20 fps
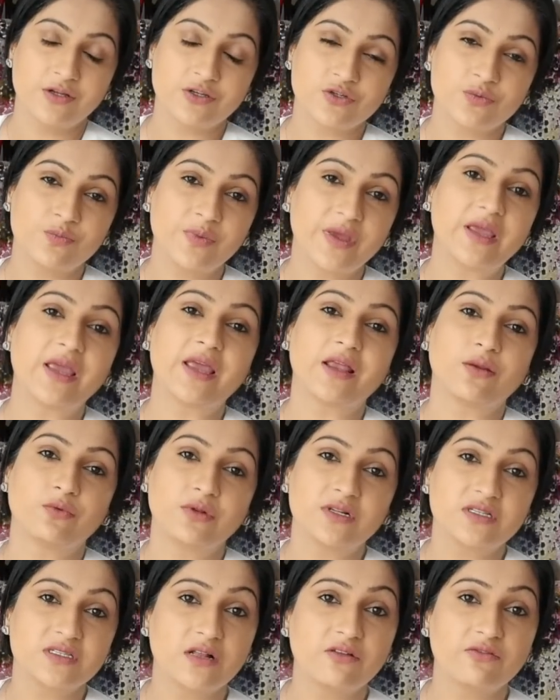to begin
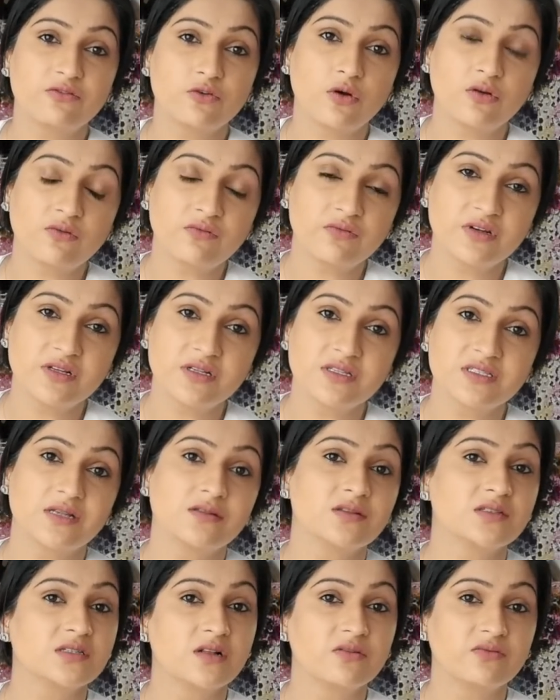with, self-confidence
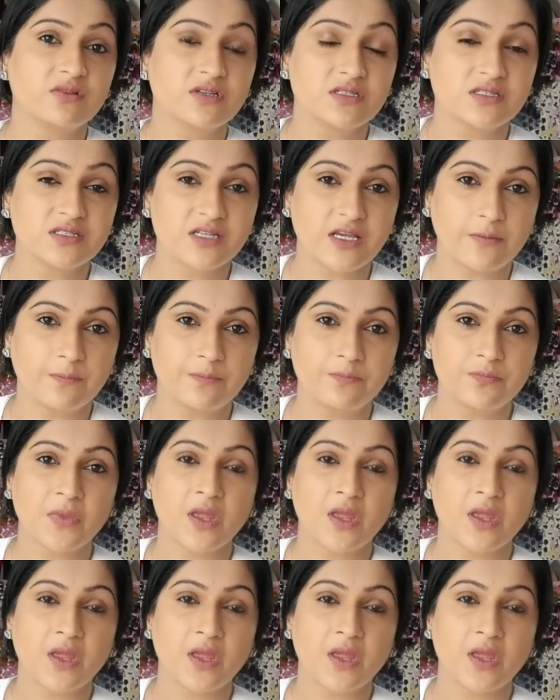and self-esteem.